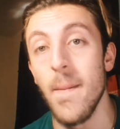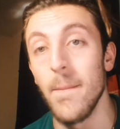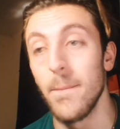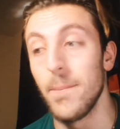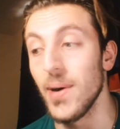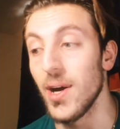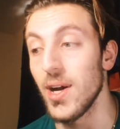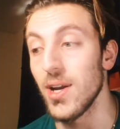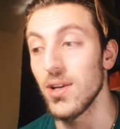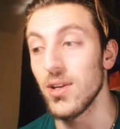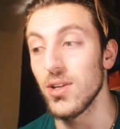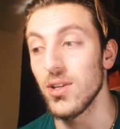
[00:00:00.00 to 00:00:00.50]

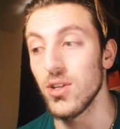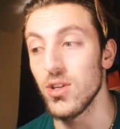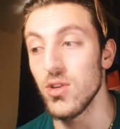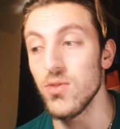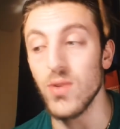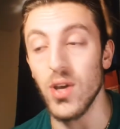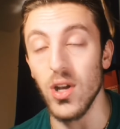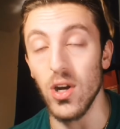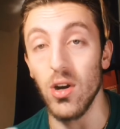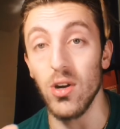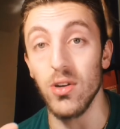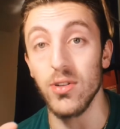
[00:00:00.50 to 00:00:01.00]
but you
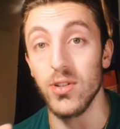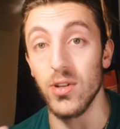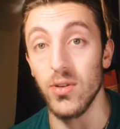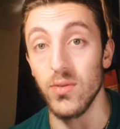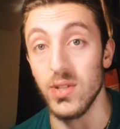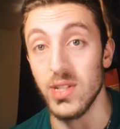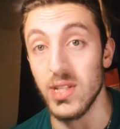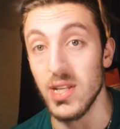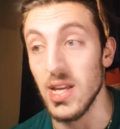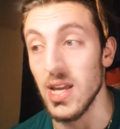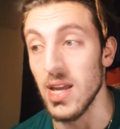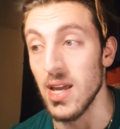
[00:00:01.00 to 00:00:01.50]
can also
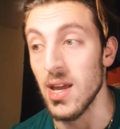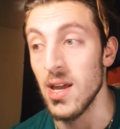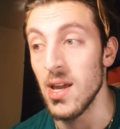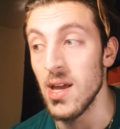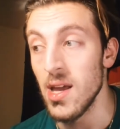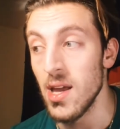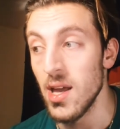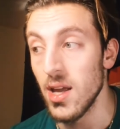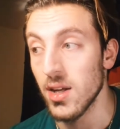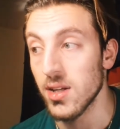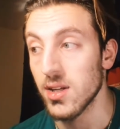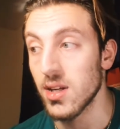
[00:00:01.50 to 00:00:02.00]
see
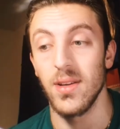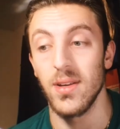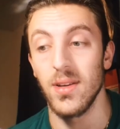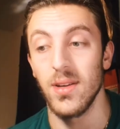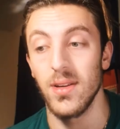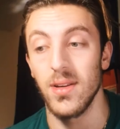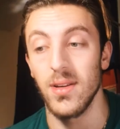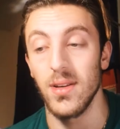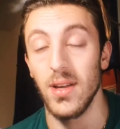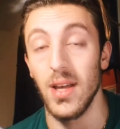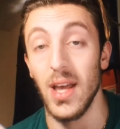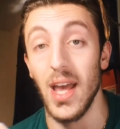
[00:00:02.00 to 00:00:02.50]

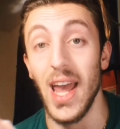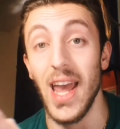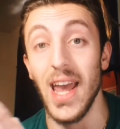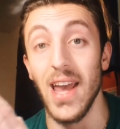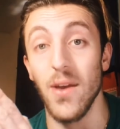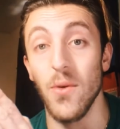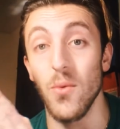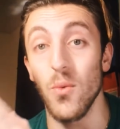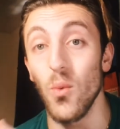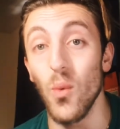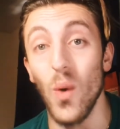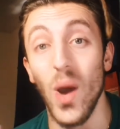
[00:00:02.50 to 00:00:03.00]
a
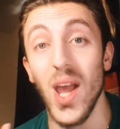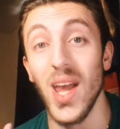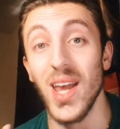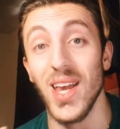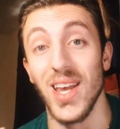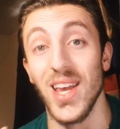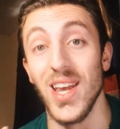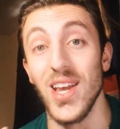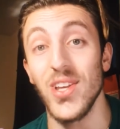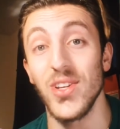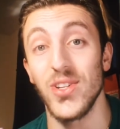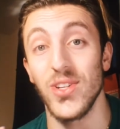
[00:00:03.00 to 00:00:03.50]
way
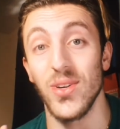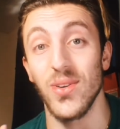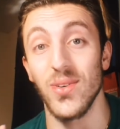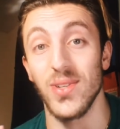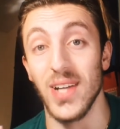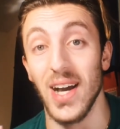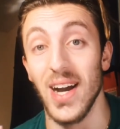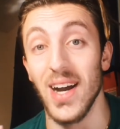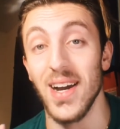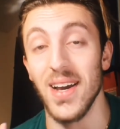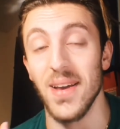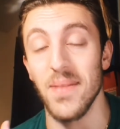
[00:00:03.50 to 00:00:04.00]
easier
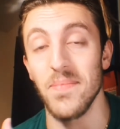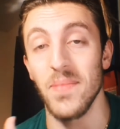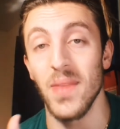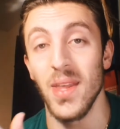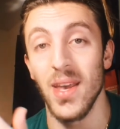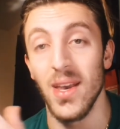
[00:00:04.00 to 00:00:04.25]
time